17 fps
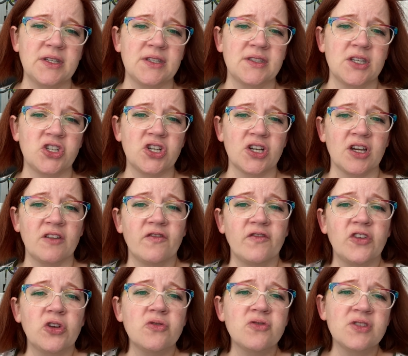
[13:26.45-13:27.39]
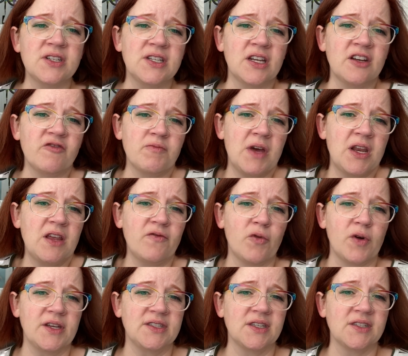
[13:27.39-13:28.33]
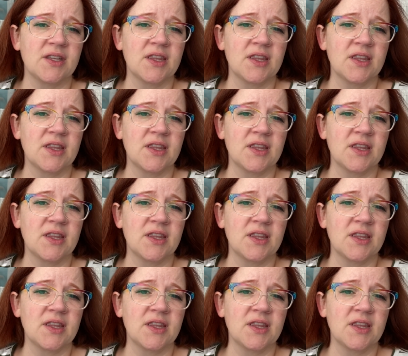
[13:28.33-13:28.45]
and such a confused din of many voices,